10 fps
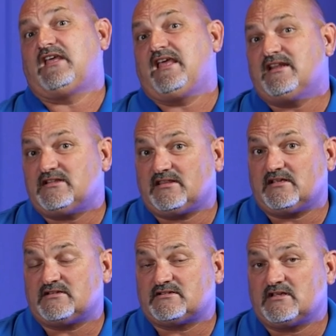into
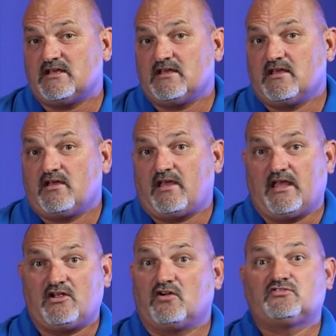this and
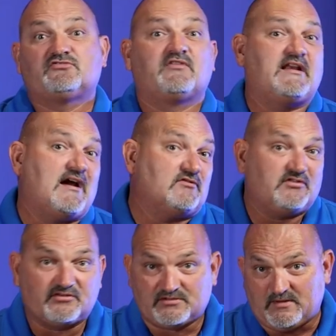go straight out to your
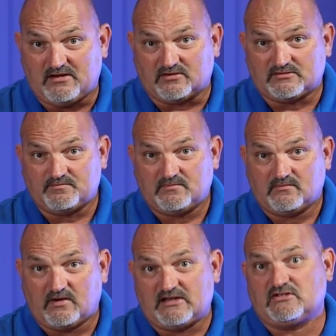speakers,
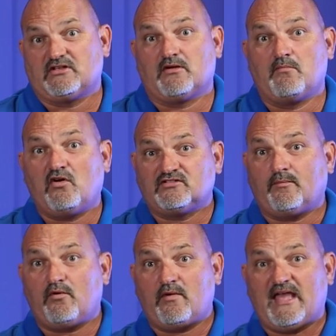right? So there are multiple
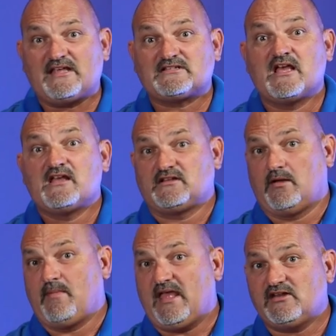ways to
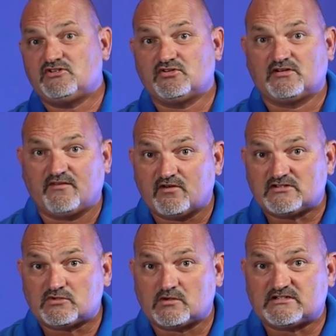manage your different
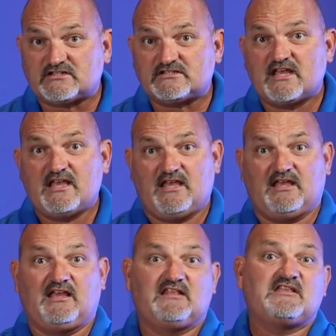sources and
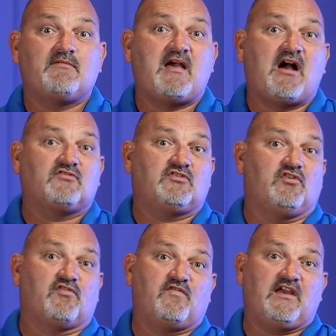get them out to your
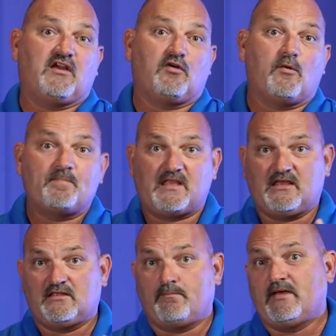vehicle in
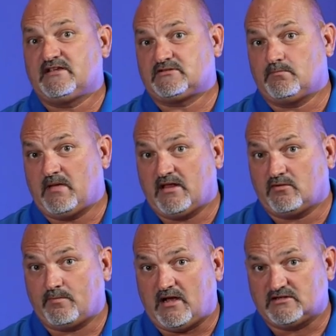the best manner
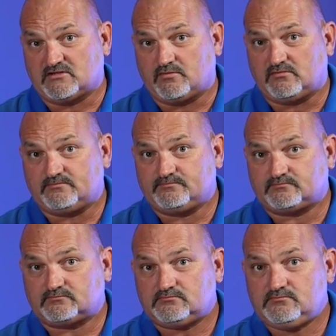possible.
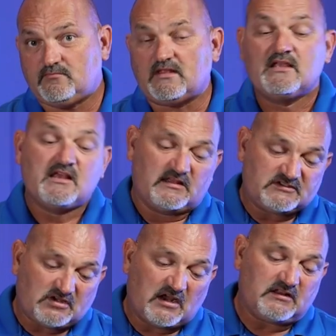Let's
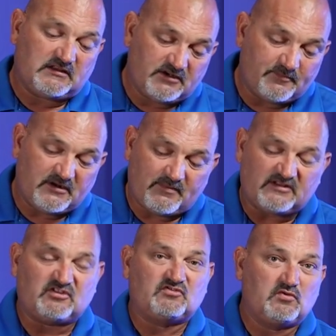talk a little bit about the
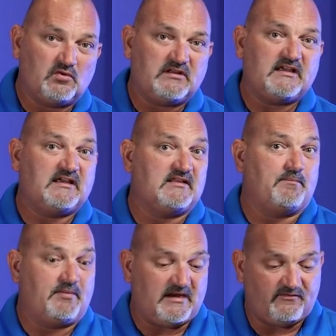tooling and the
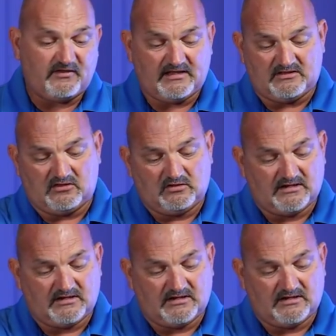benefit and the look